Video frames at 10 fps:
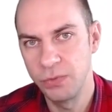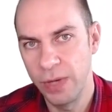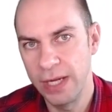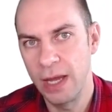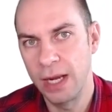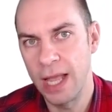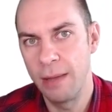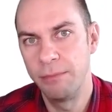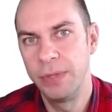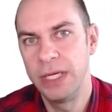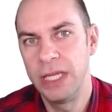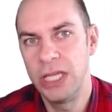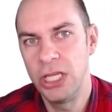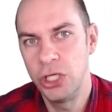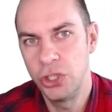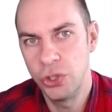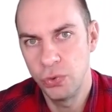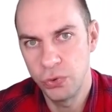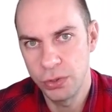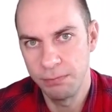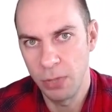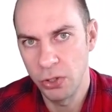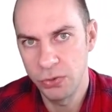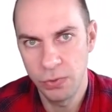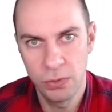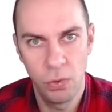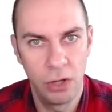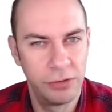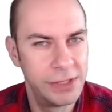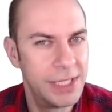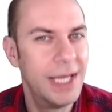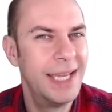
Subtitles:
When a company issues bonds with warrants,